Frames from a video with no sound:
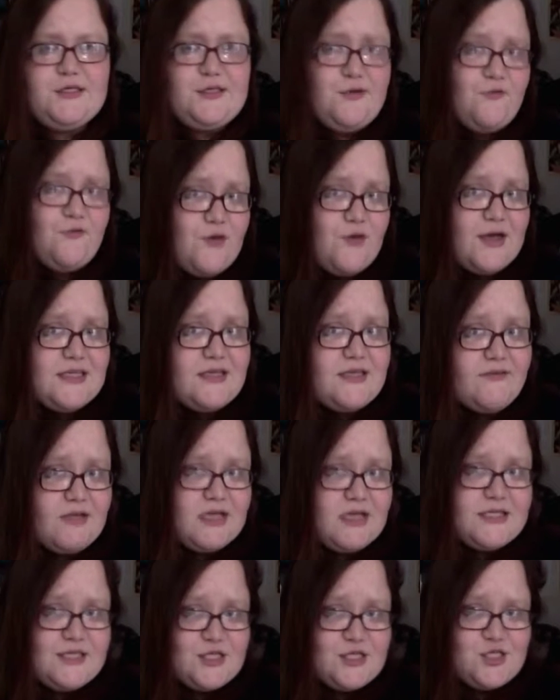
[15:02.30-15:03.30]
if you guys have
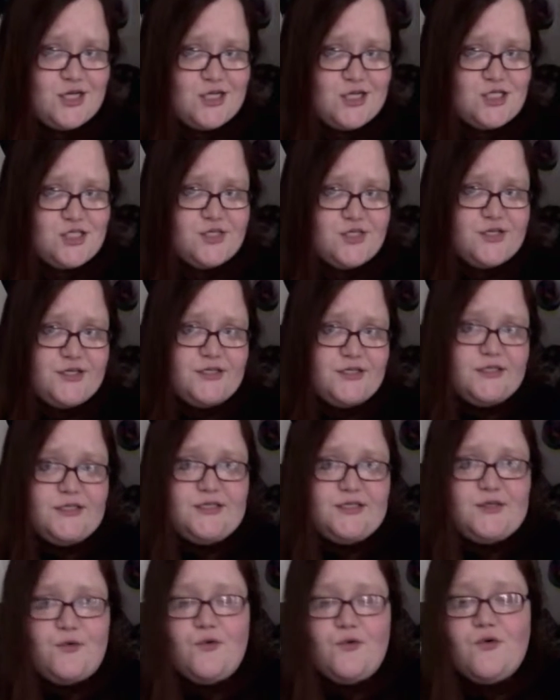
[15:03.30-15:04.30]
any
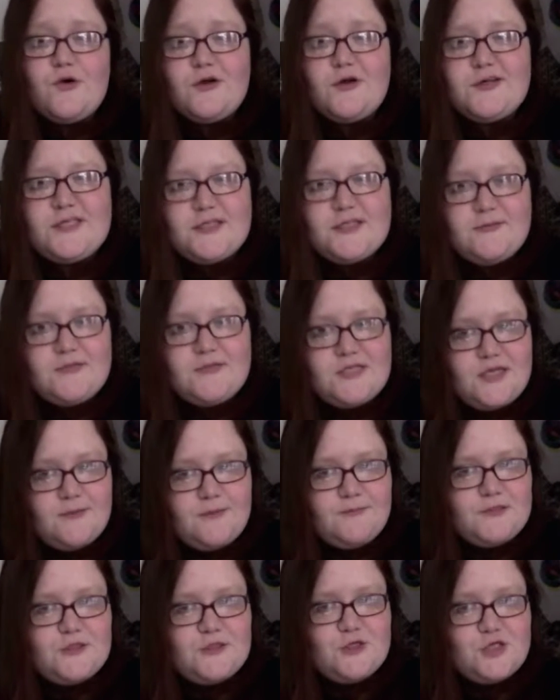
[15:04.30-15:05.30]
suggestions or some
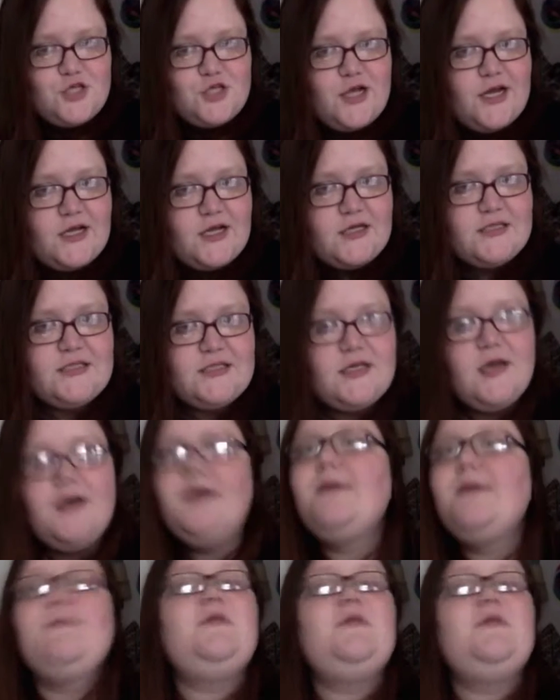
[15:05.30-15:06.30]
tips or tricks,
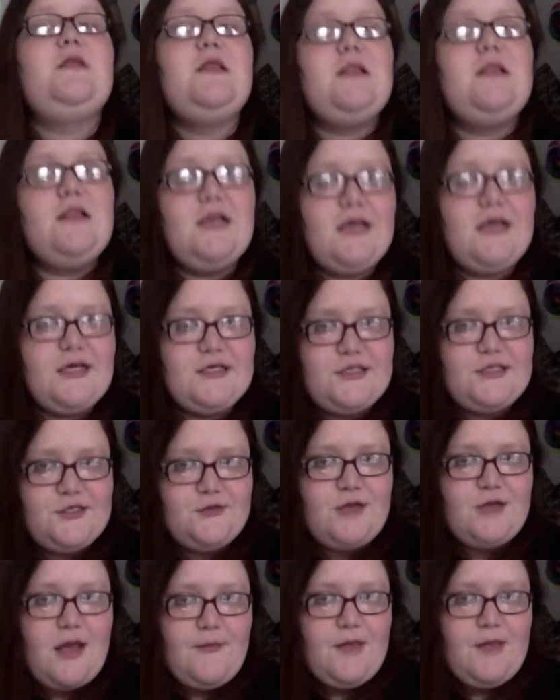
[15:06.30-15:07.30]
please do
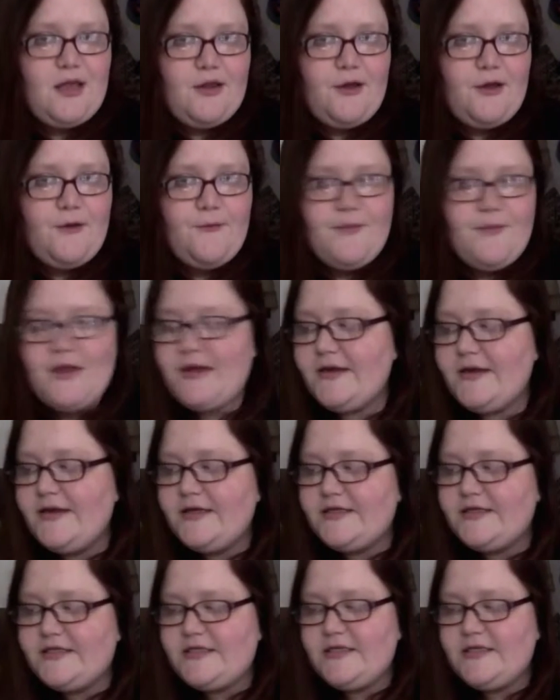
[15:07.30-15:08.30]
let me know,
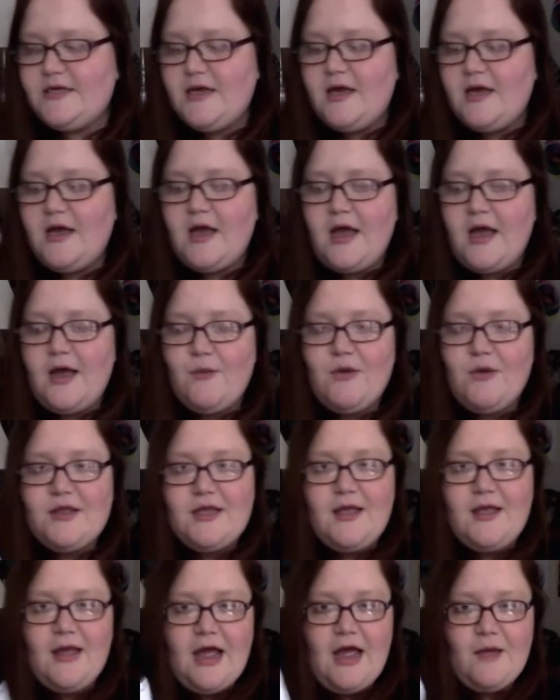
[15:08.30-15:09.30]
because I want
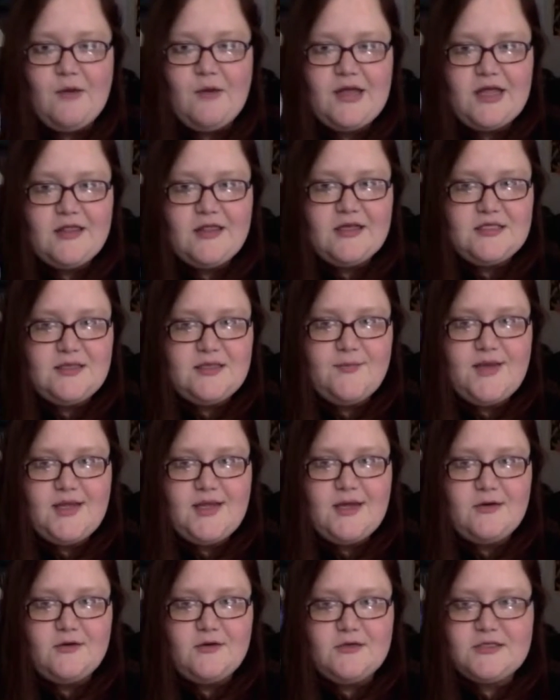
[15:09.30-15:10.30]
to get this on my
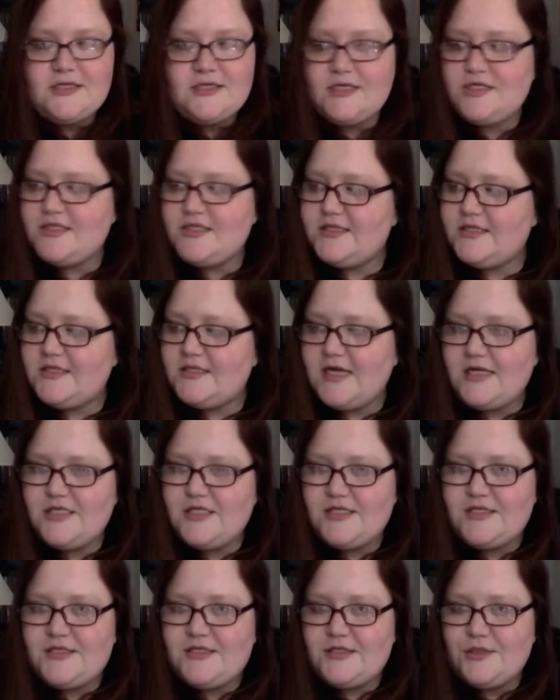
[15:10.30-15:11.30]
needles. I
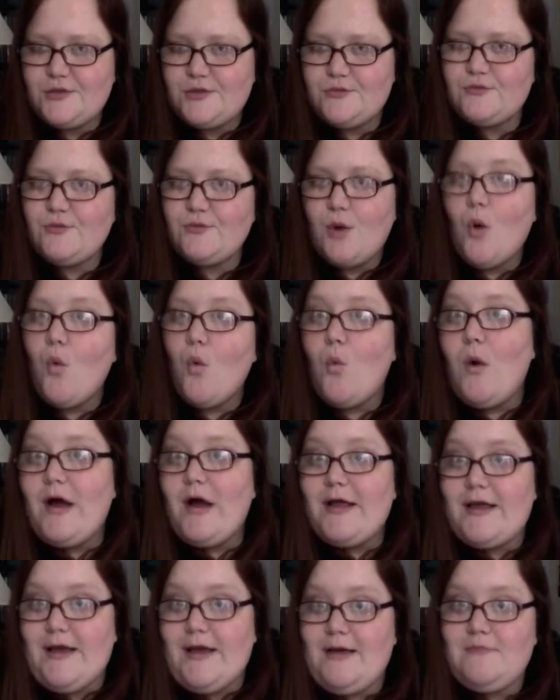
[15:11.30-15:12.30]
just don't know what
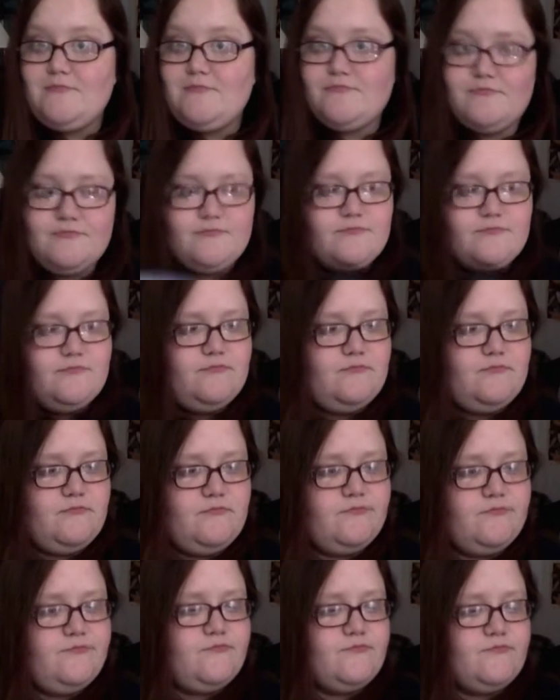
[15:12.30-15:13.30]
yet.
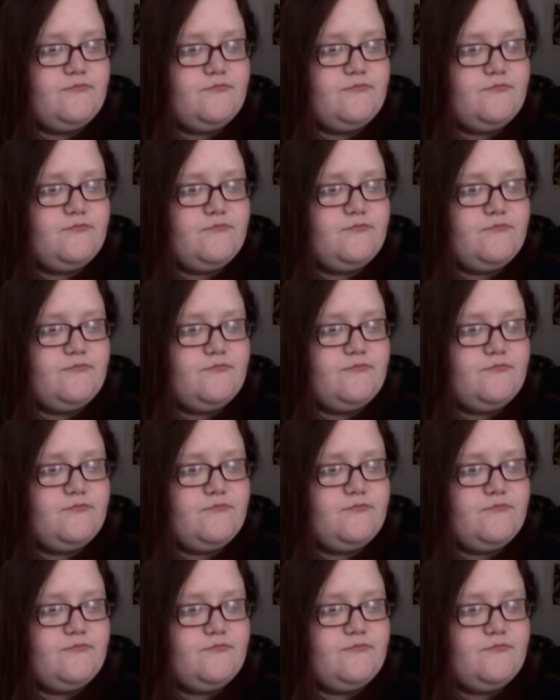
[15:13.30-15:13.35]
I